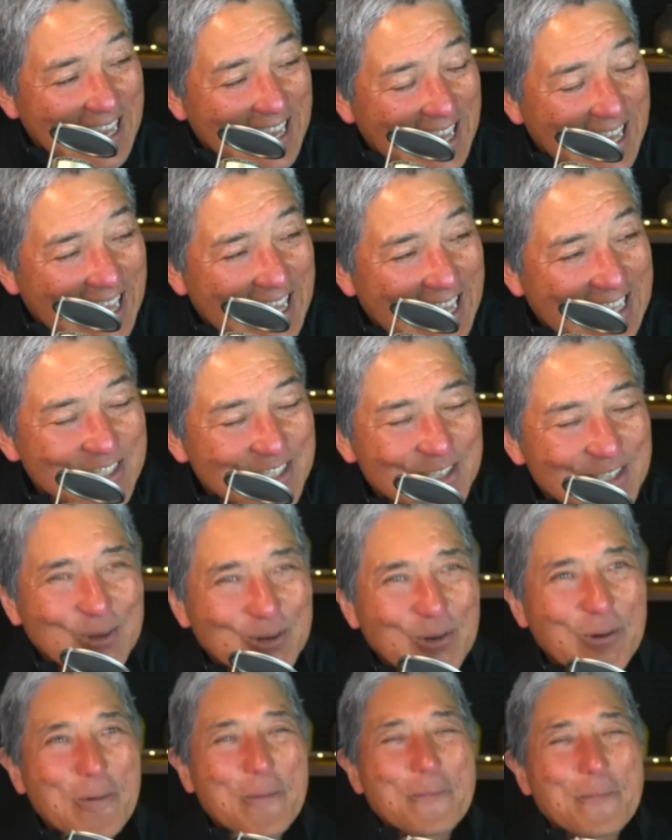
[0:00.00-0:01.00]
And
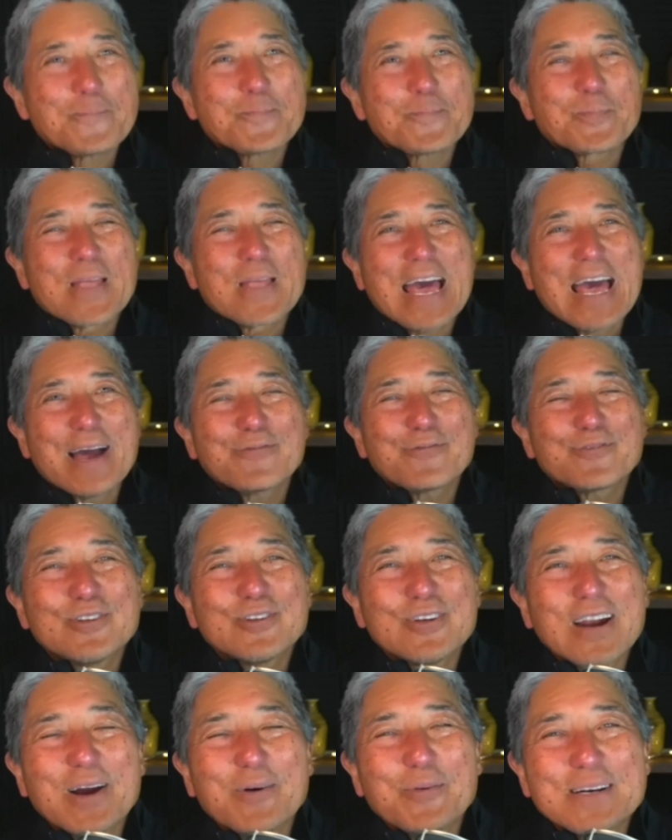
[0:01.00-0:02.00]
so after
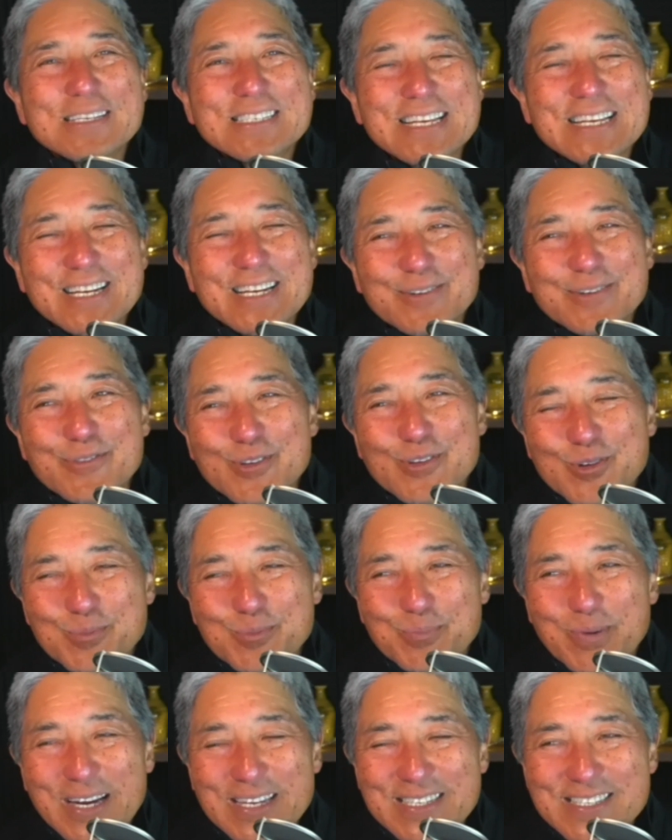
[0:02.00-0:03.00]
I was interviewed
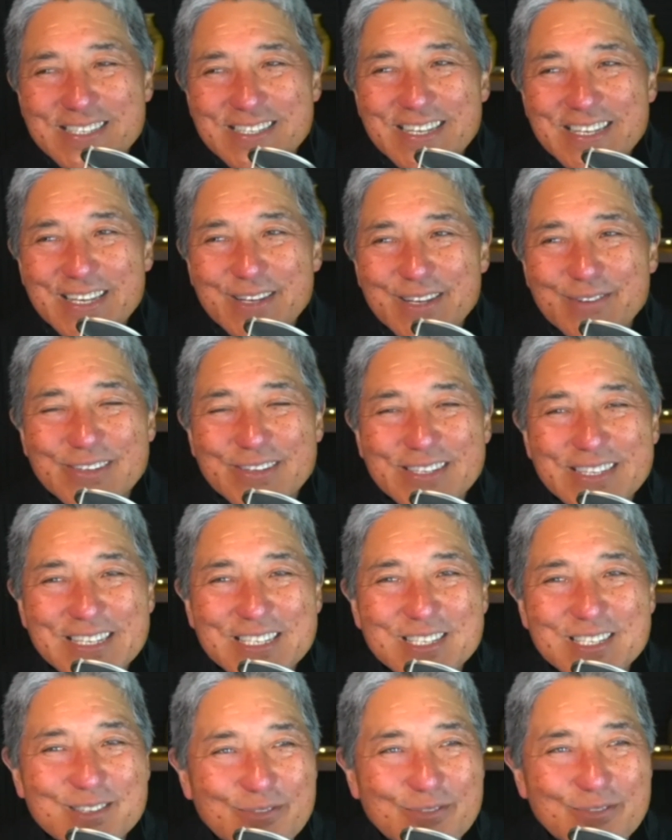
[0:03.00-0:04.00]
by Steve in
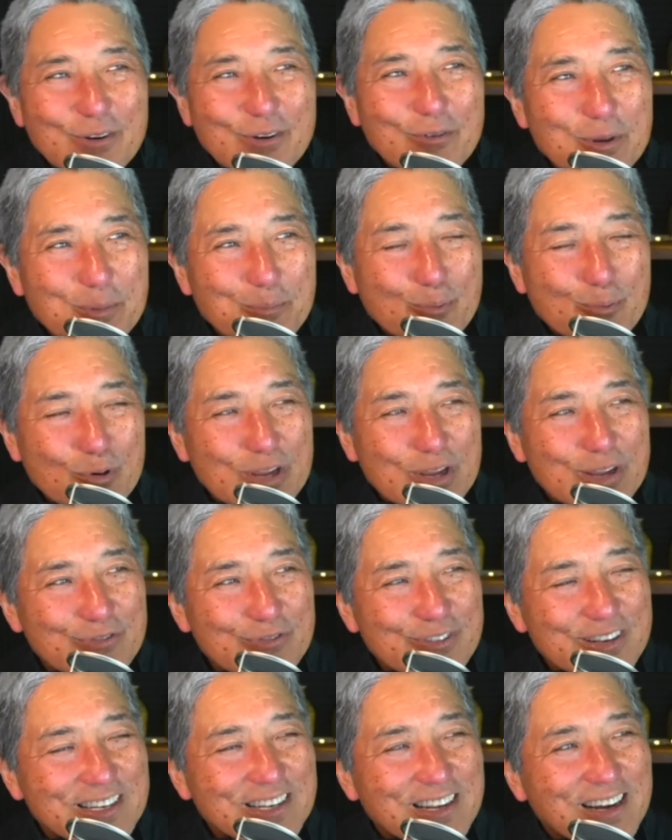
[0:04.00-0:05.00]
this very brief
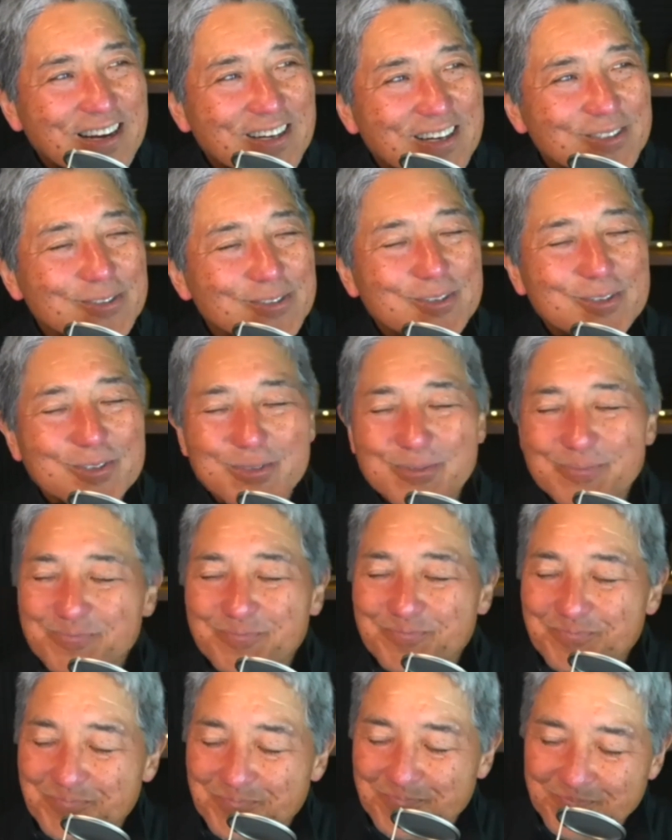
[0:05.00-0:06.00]
encounter,
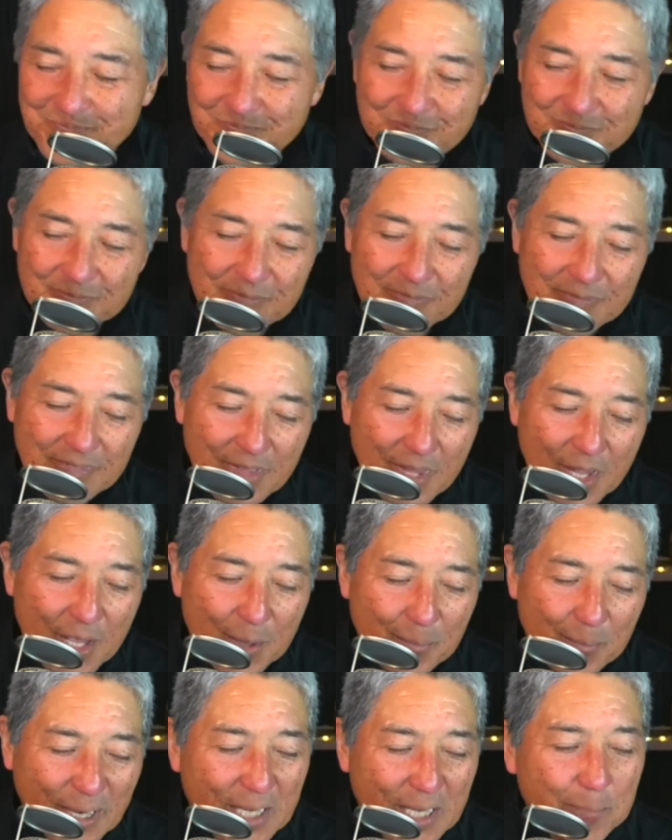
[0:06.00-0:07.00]

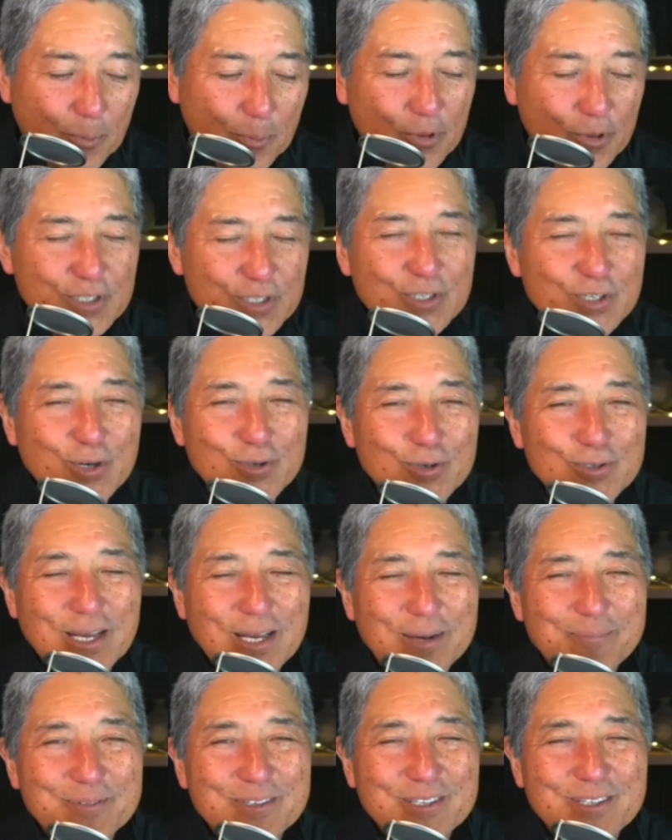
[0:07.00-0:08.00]
Mike Boych goes
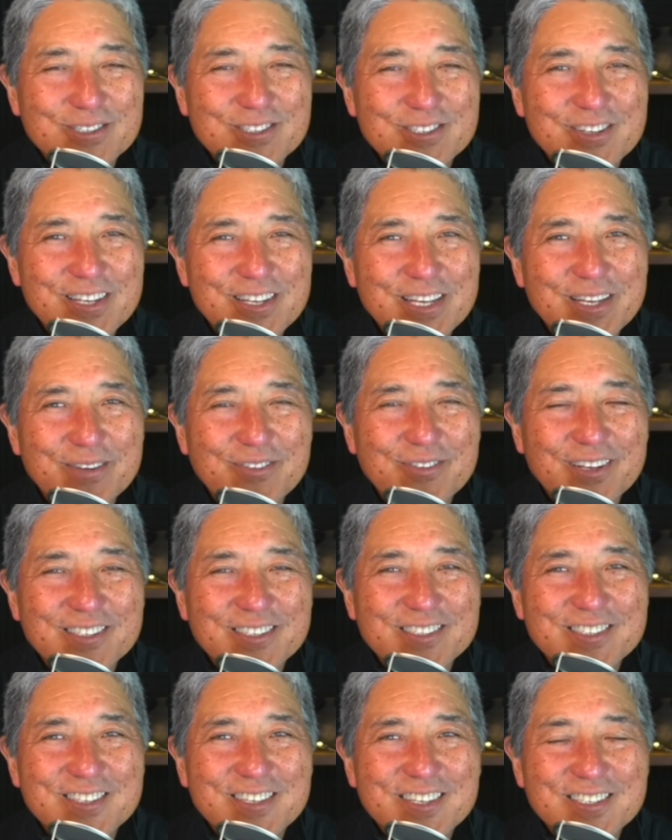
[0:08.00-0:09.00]
up to Steve and
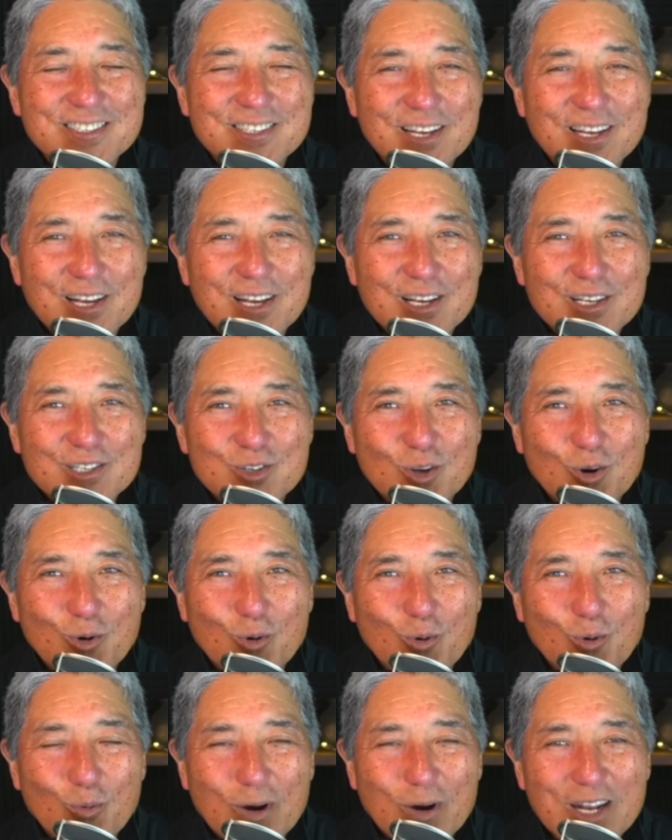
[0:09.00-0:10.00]
says,
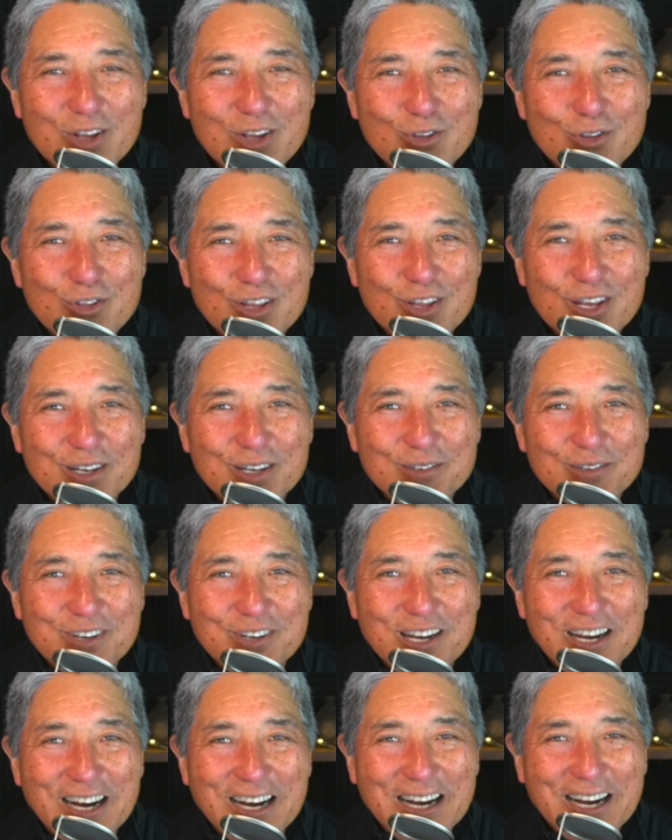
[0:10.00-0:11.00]
"So what do you think of
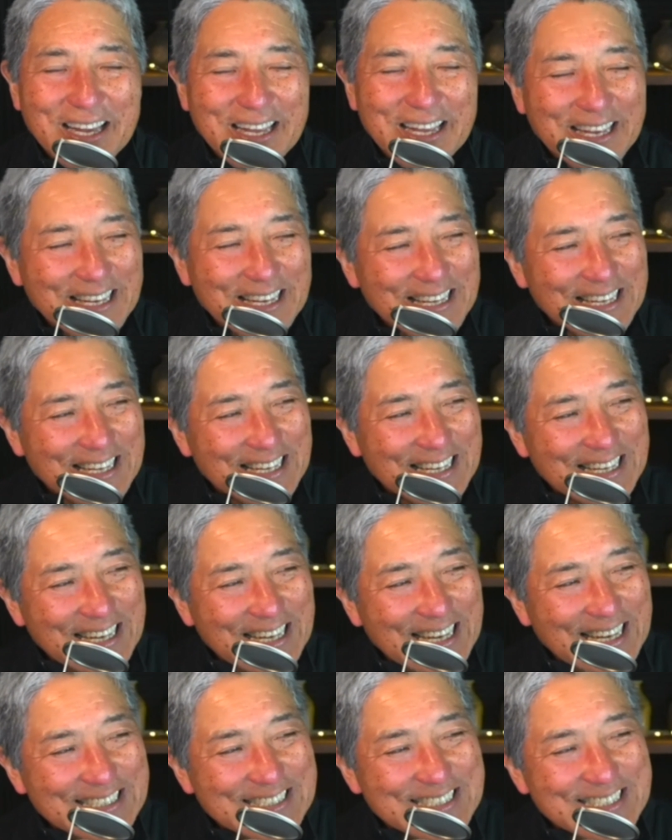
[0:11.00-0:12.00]
Guy?"
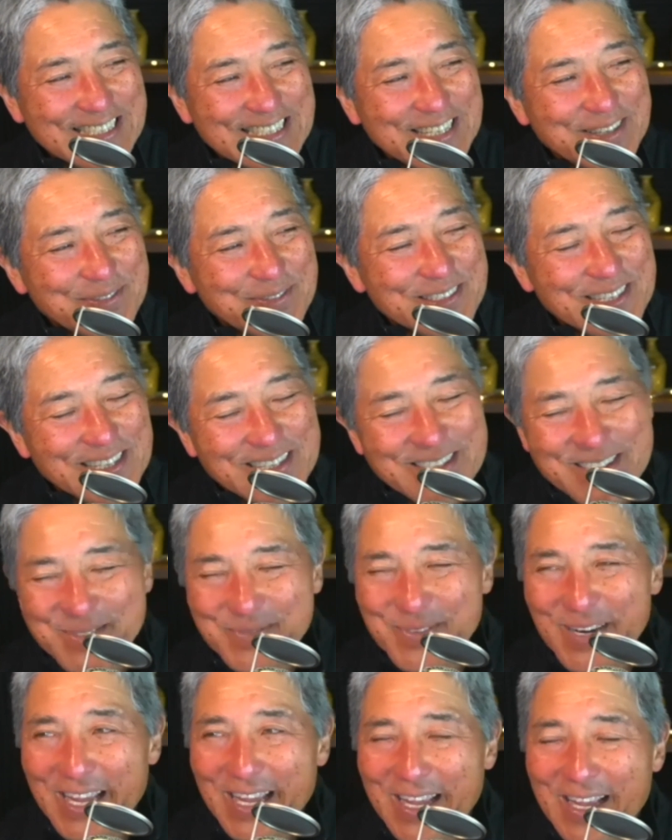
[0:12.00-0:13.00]
And Steve said to
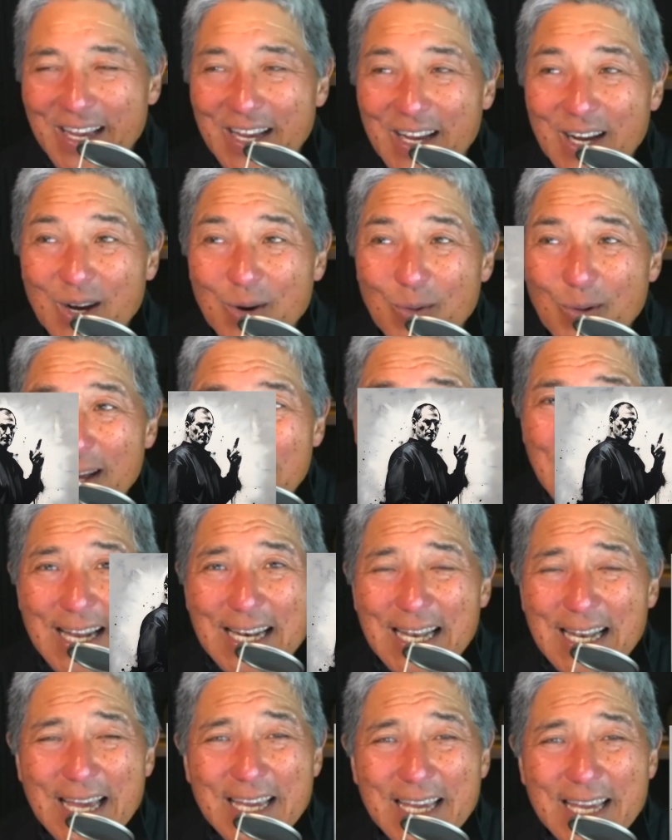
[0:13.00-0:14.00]
Mike, "Well, I
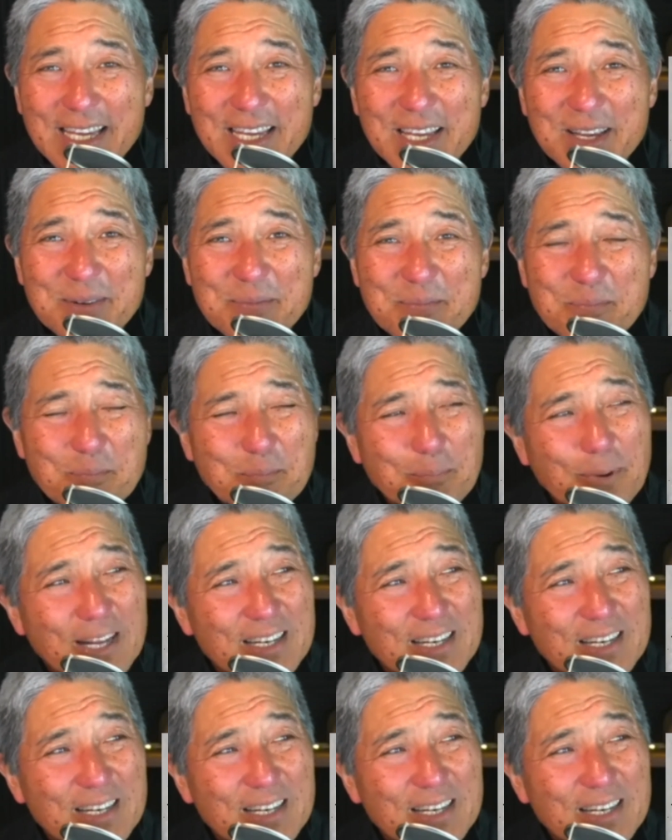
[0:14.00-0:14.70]
like him, but